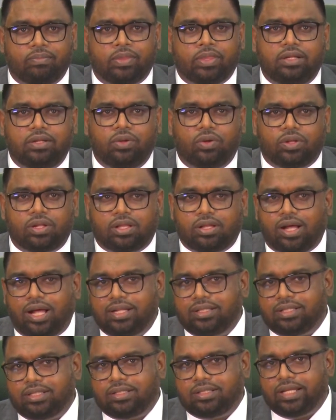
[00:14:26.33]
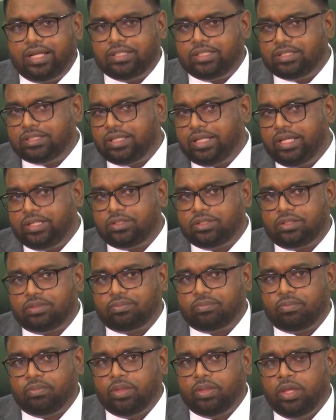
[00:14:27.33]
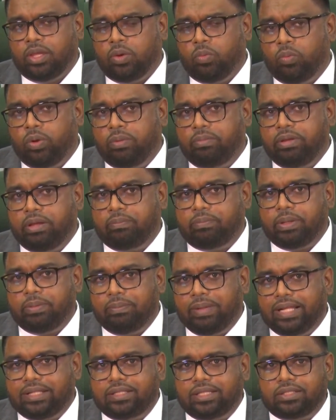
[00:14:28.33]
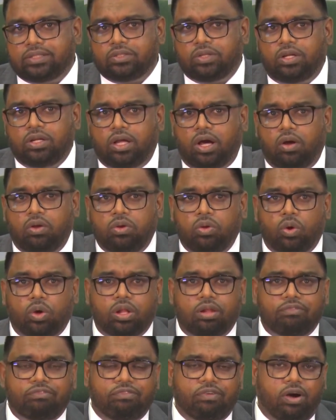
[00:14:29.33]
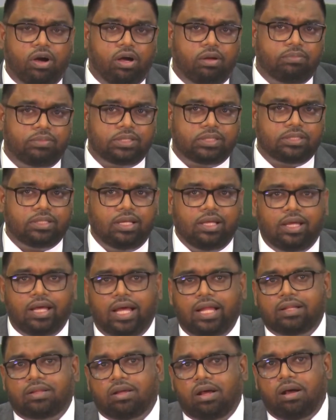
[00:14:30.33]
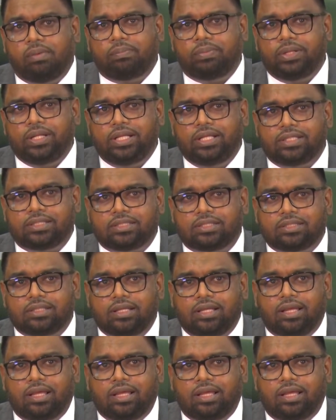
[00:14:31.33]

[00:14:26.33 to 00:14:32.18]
Local content legislation will be implemented to allow local farms and companies